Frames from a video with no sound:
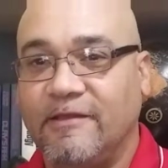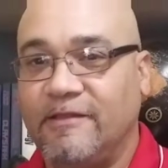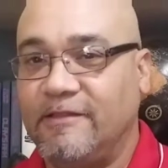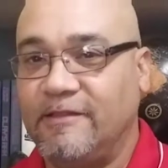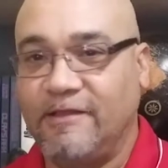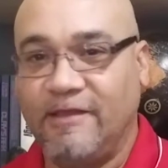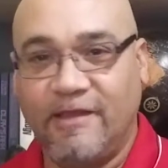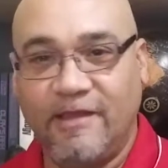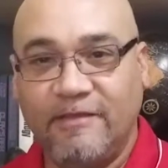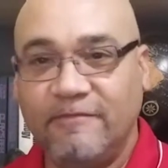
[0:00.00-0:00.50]

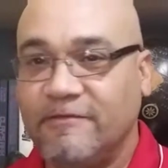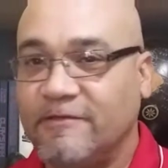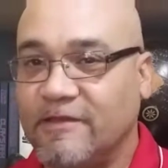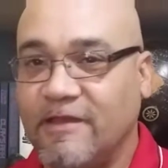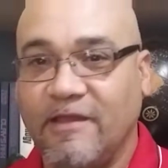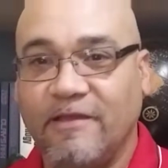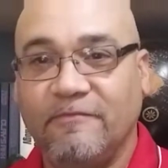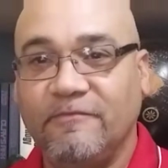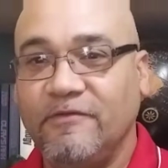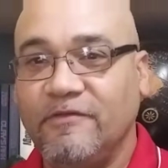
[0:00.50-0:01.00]
The
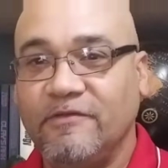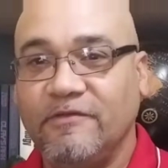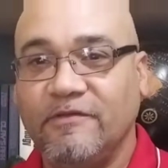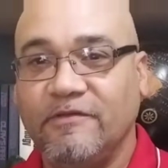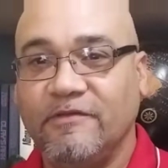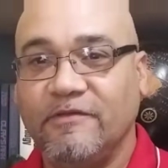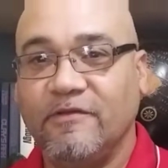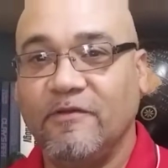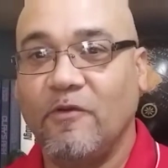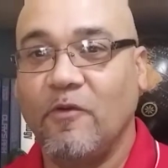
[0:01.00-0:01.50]
enzymes
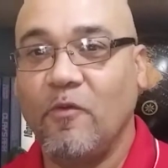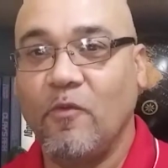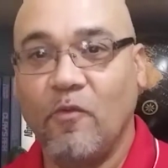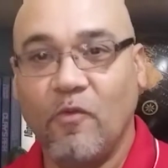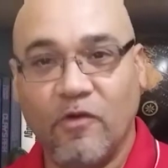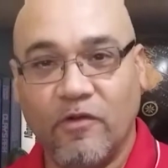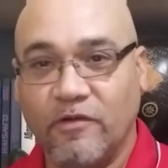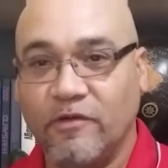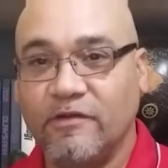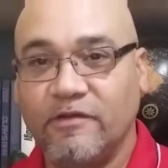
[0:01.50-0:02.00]

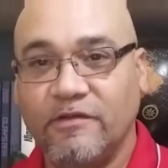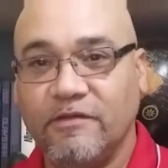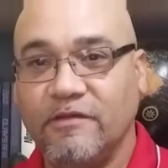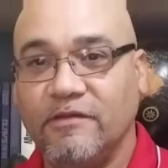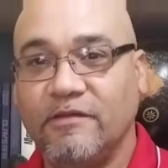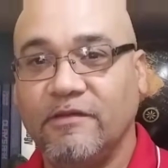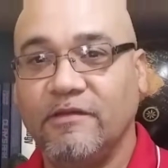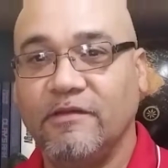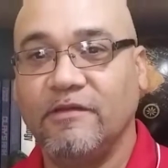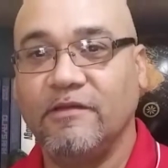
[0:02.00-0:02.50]

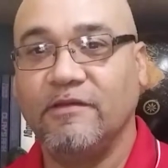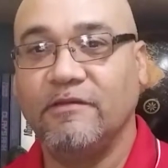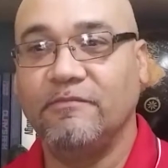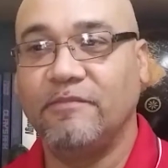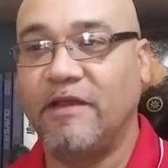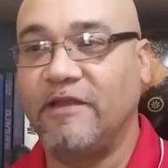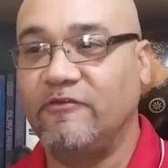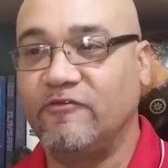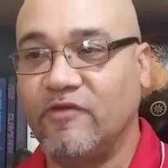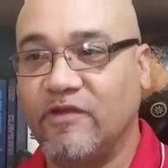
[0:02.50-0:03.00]
work
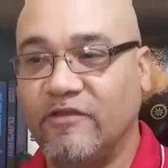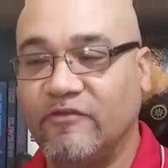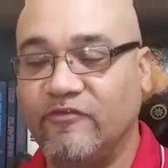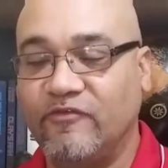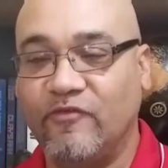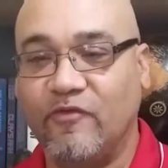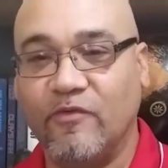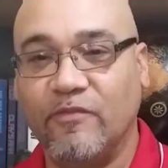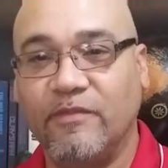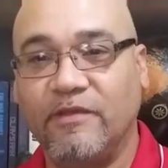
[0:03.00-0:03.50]
by
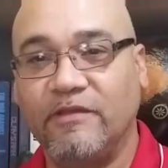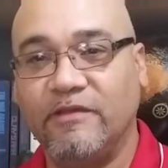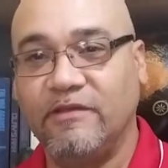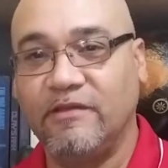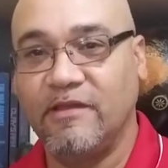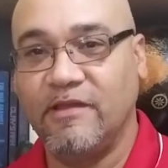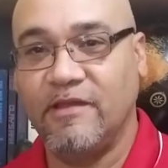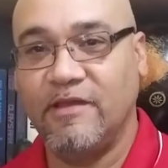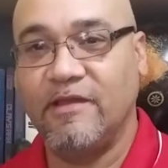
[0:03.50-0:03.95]
transforming